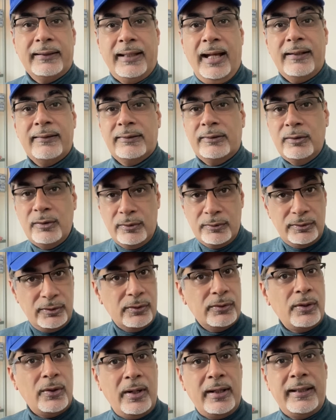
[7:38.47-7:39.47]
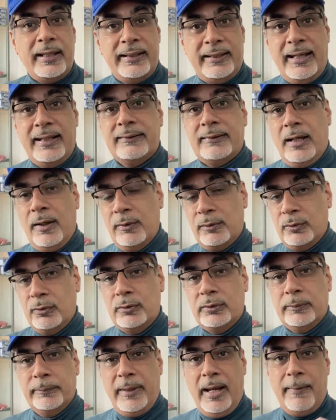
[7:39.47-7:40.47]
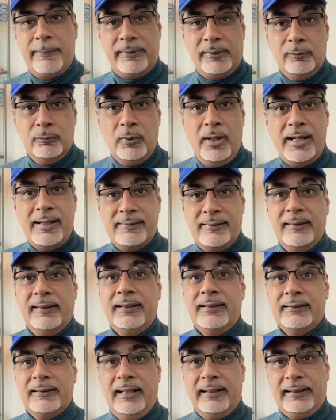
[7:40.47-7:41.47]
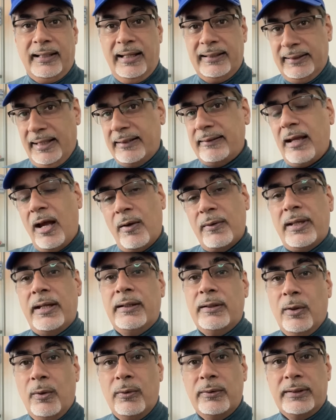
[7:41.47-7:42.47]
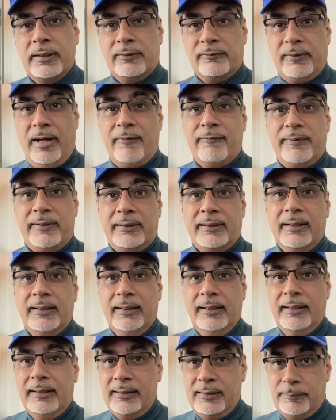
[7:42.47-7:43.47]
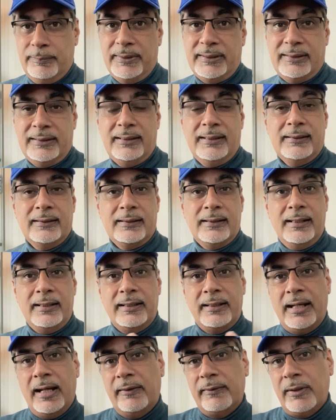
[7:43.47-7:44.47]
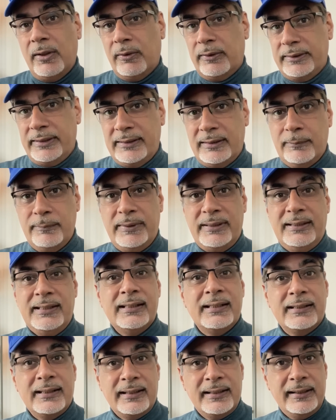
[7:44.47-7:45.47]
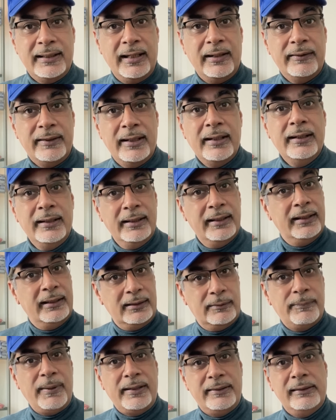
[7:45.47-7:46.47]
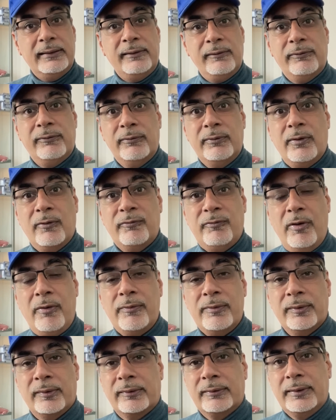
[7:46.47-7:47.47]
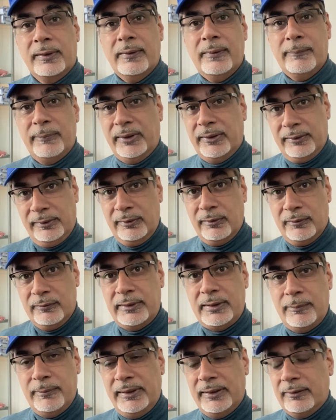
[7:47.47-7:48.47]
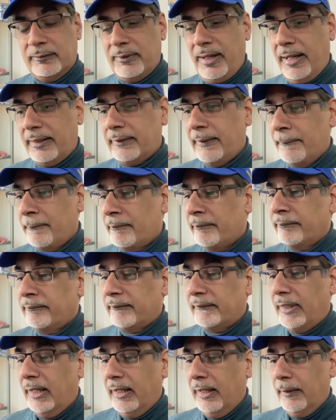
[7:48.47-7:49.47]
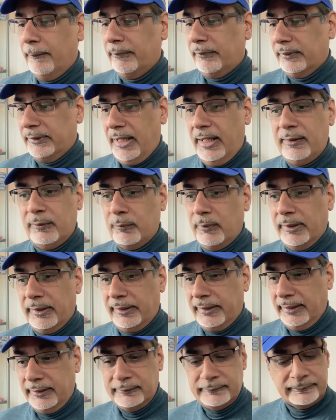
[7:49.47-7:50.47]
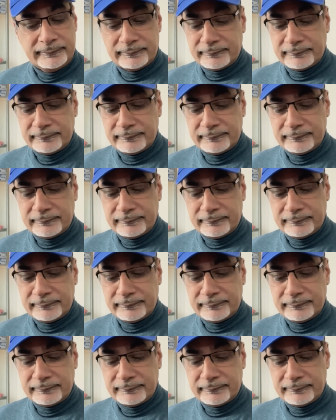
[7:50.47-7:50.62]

That's, do you know that that's how Google Maps and Waze and things like that, that's how they know that traffic is busy in an area or it isn't busy in another area? It's basically through your phones, because you're already being tracked. So that's one thing.